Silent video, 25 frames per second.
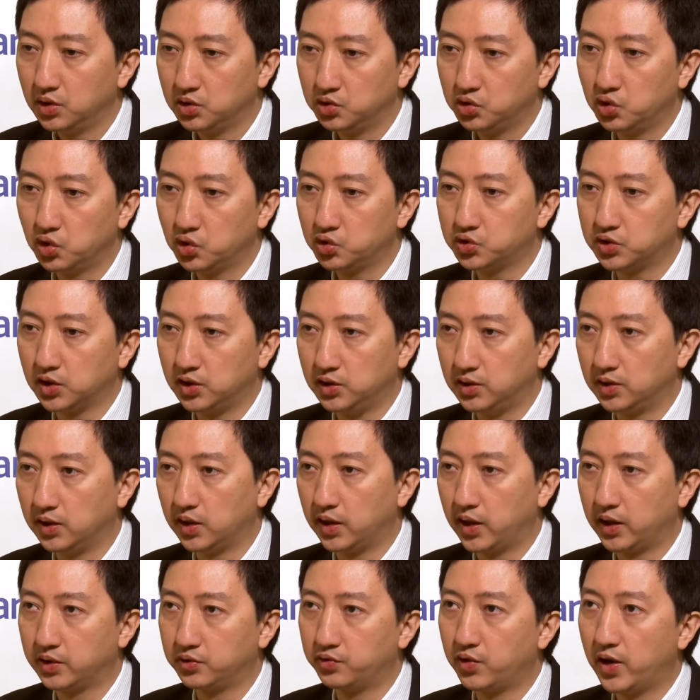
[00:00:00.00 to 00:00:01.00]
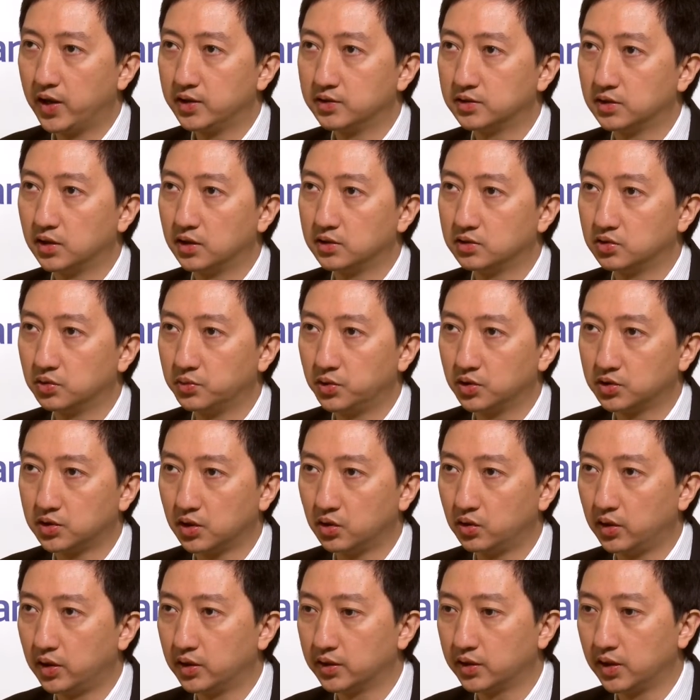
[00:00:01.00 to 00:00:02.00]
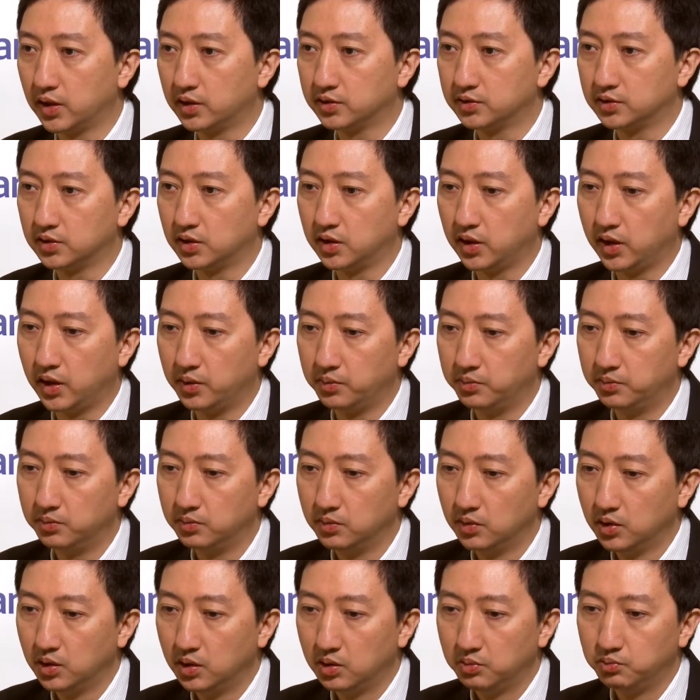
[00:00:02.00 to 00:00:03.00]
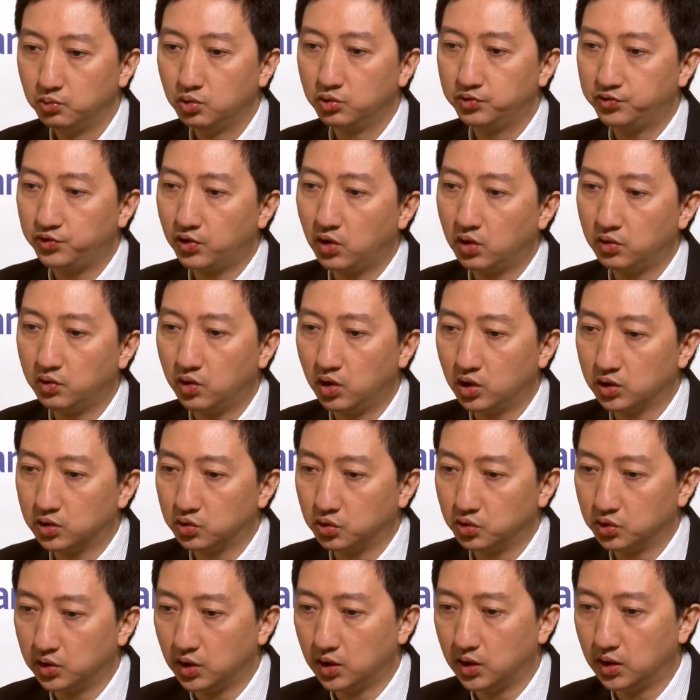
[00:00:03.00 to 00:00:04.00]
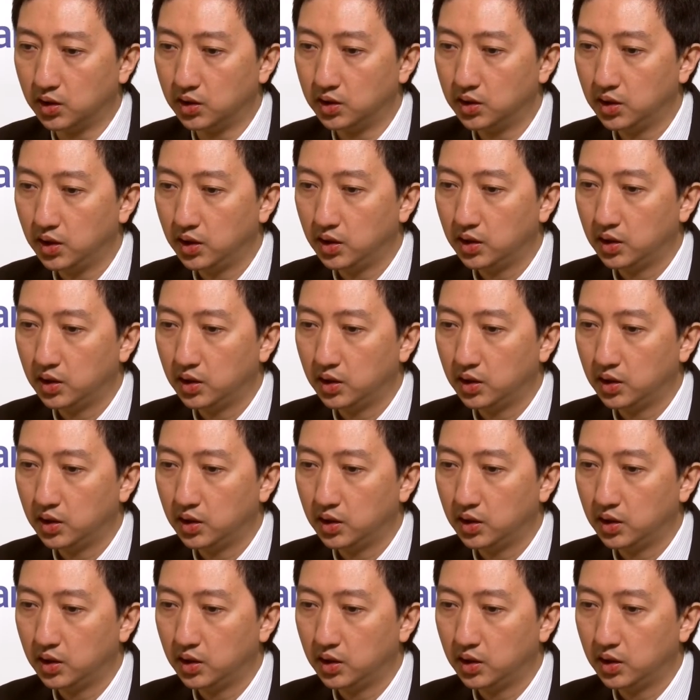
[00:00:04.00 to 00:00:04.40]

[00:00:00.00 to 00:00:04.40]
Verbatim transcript: used in the advanced non-small cell lung cancer and move forward to the